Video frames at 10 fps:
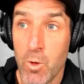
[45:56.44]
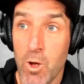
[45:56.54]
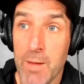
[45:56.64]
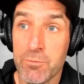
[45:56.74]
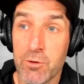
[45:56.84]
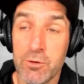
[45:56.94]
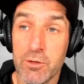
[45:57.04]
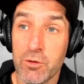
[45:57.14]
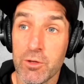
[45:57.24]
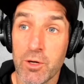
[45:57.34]
No, absolutely.
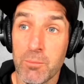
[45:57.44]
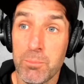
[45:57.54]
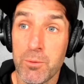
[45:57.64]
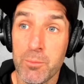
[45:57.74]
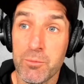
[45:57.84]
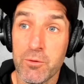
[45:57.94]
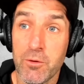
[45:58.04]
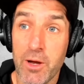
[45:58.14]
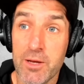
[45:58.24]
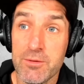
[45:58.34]
So yeah, props to
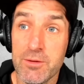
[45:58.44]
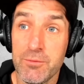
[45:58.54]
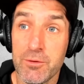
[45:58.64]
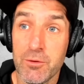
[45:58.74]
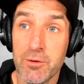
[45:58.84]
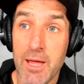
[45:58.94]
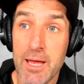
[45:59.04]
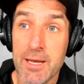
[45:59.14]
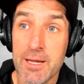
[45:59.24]
Gracie for doing that.